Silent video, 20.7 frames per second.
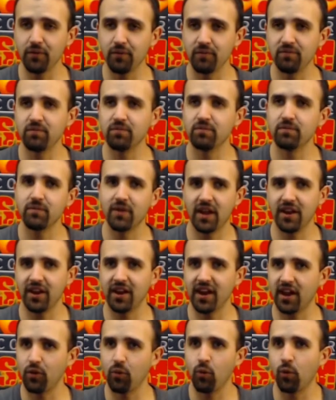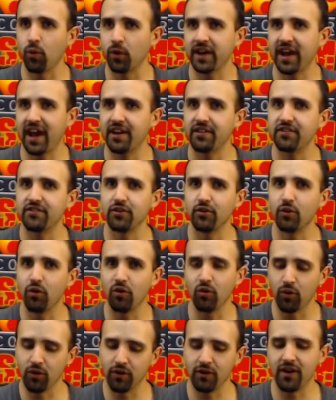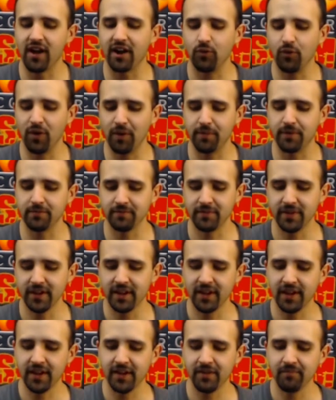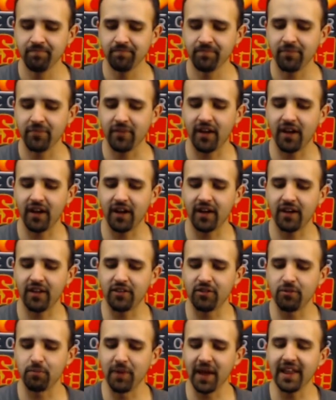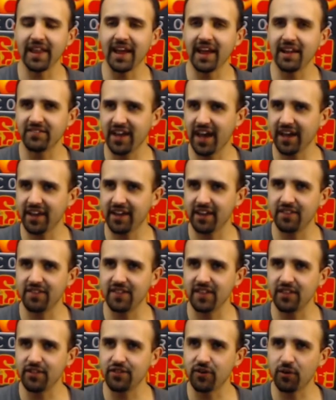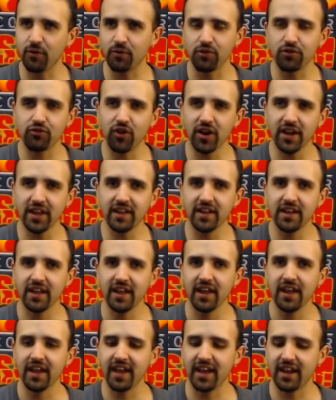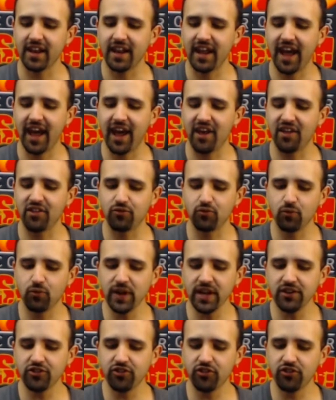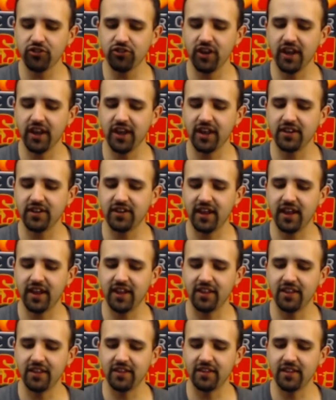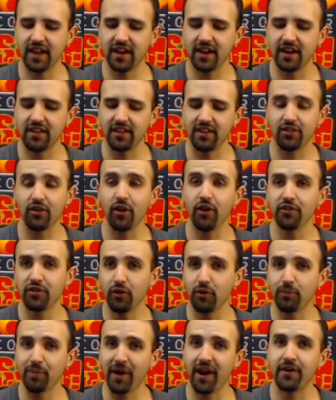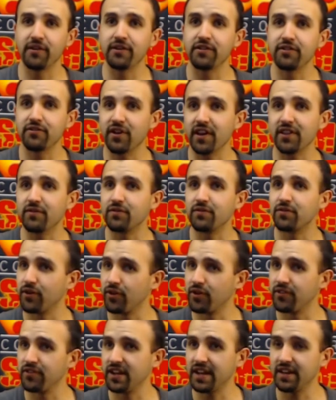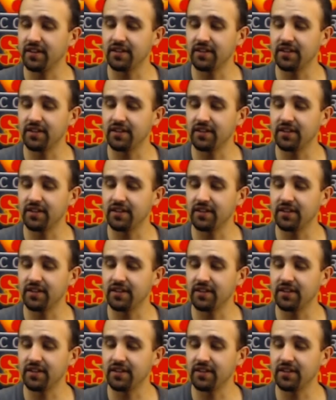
Warcaster or Warlock weapon. His melee attack is the Stone Strike. It has reach. It is also a power and strength of 13.